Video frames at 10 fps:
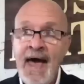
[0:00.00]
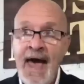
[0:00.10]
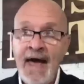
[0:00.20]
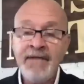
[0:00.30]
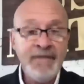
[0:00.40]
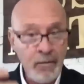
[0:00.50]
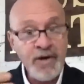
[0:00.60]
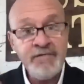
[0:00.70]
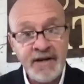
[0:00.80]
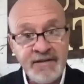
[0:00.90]
and they were
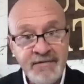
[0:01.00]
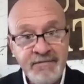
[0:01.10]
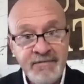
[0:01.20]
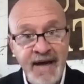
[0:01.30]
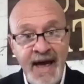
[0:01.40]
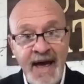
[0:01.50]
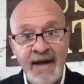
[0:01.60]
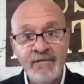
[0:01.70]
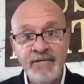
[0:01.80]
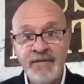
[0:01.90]
convicted,
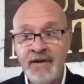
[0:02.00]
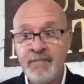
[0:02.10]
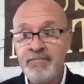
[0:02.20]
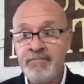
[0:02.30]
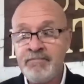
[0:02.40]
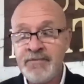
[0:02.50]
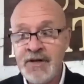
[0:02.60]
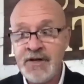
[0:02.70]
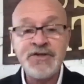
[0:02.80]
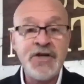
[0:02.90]
and
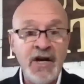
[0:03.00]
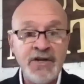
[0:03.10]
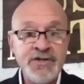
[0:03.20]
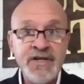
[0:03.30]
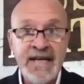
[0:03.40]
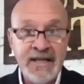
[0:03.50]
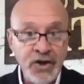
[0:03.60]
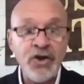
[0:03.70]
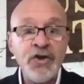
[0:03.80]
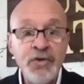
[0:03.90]
the judge
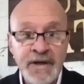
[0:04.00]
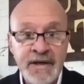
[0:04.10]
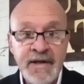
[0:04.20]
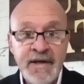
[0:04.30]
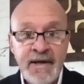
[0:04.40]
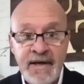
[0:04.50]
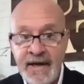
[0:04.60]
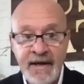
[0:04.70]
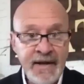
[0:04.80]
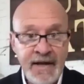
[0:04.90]
included
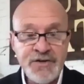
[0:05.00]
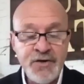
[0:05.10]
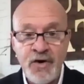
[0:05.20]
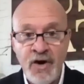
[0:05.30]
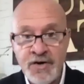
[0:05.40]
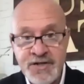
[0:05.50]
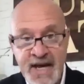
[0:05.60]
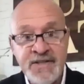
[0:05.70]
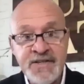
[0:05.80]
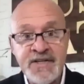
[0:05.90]
in his or her
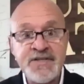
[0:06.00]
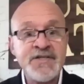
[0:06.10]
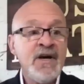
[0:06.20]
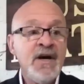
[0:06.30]
sentence